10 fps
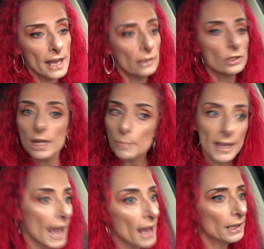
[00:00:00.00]
cat looks like my
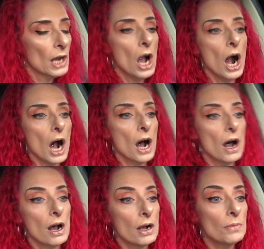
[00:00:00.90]
cat.
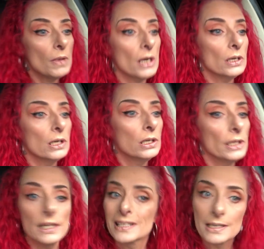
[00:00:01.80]
Um,
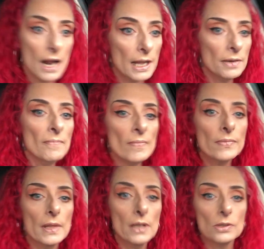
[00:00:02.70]
it's not.
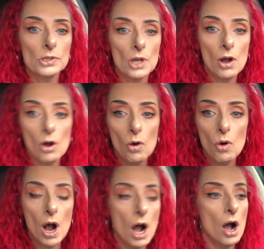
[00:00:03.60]

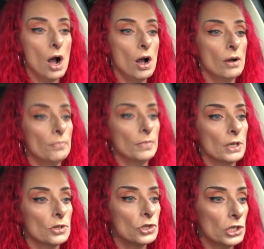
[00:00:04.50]
So
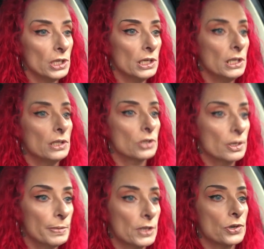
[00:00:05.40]
um, she took
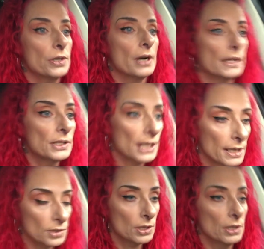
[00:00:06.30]
a picture and sent
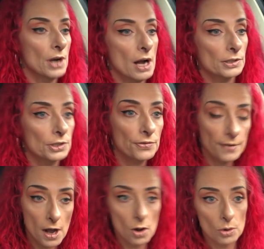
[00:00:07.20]
it to the doctor's
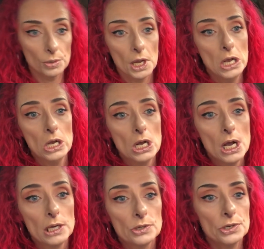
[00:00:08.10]
phone,
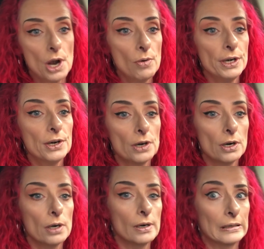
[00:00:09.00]
showing
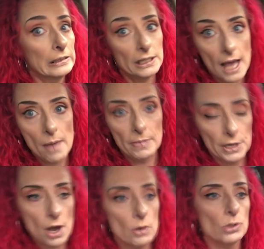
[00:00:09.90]
her that my
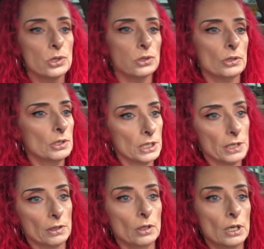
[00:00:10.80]
nose
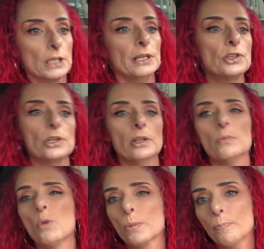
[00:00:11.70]
didn't look, it should
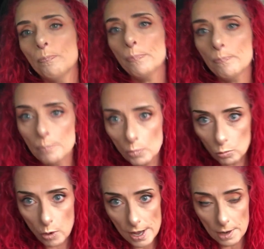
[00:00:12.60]
look more
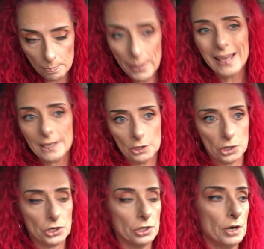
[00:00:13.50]
red,
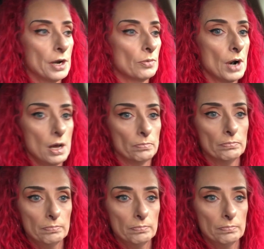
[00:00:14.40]
pinkish, you know, not